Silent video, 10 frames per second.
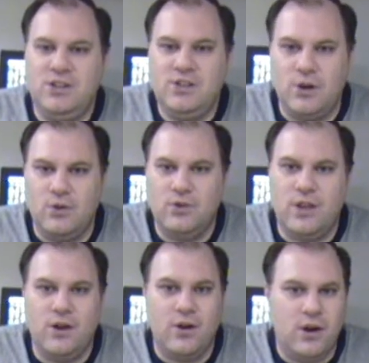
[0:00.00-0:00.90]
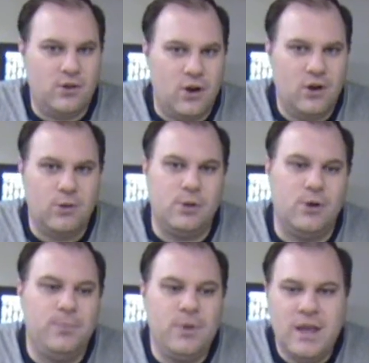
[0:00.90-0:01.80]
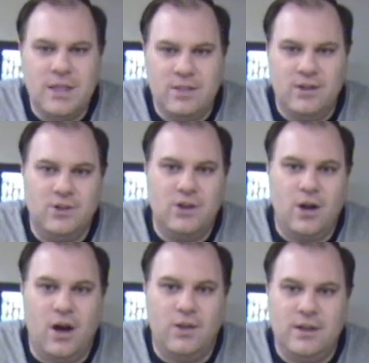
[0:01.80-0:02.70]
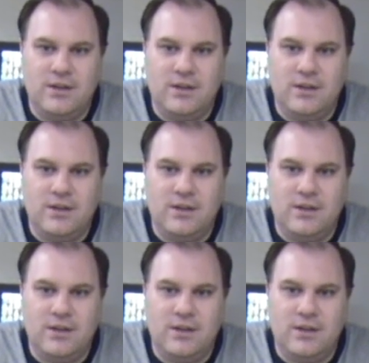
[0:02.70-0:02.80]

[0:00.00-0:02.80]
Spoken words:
large sea zones that are a darker blue.